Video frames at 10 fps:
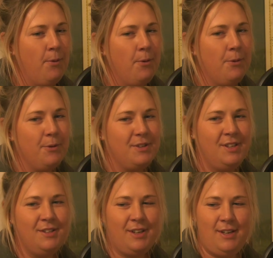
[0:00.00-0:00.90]
or
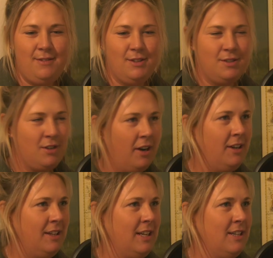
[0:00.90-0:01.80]
since I even
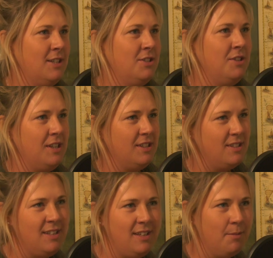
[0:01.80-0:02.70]
started in the industry,
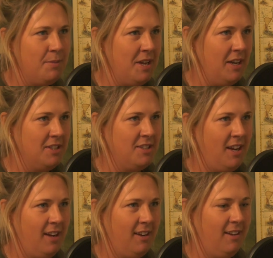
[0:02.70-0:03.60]
seen a PH
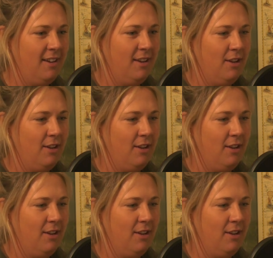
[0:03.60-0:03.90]
take.